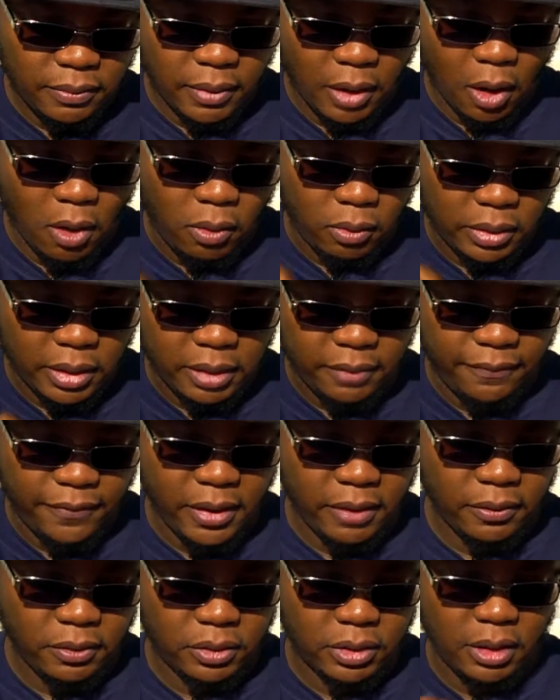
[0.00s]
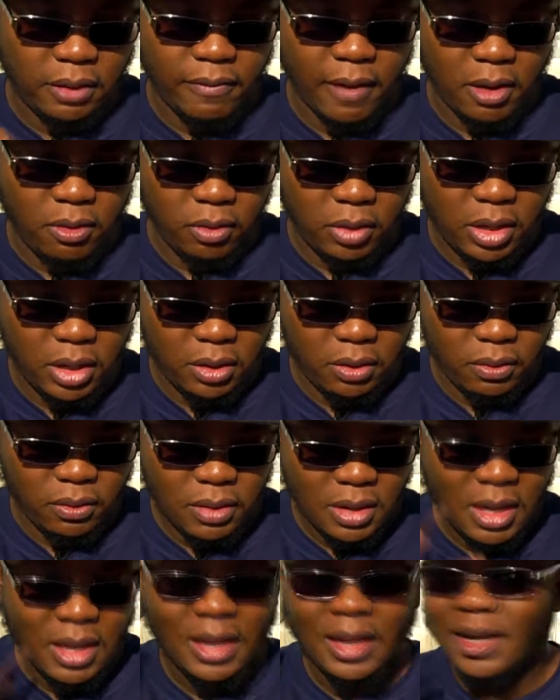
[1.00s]
what? Oh, there's Ferroseed right on cue.
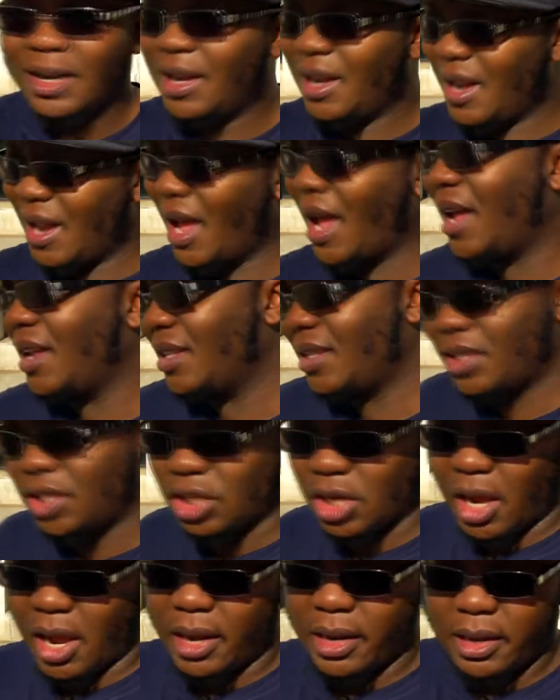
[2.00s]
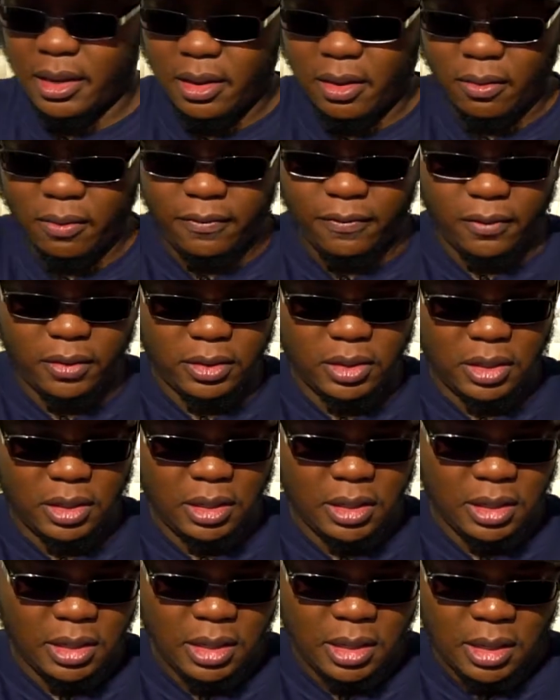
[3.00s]
Not shiny though,
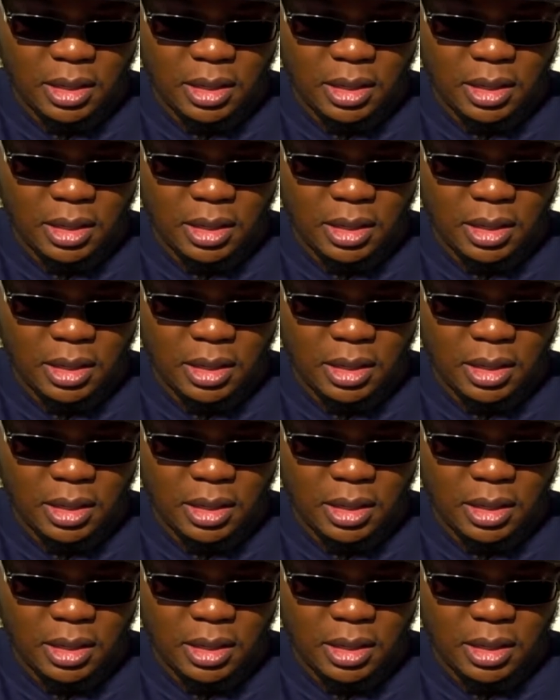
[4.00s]
unfortunately.